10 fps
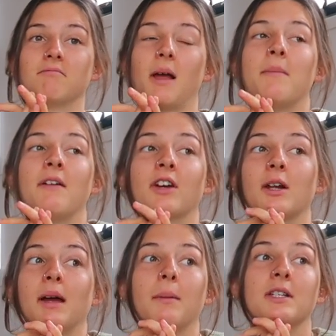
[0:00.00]
I'm never going to
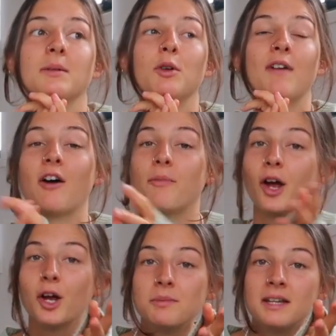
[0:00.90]
be able to move out of my
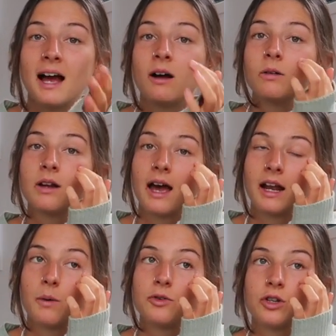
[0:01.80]
hometown. And
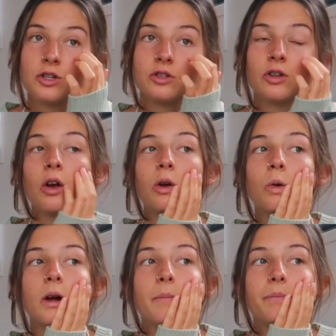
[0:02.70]
I was just
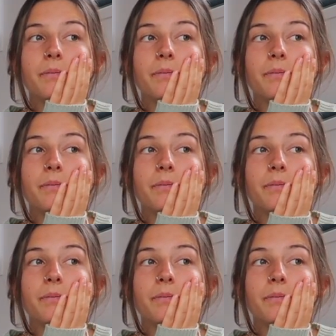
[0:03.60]
so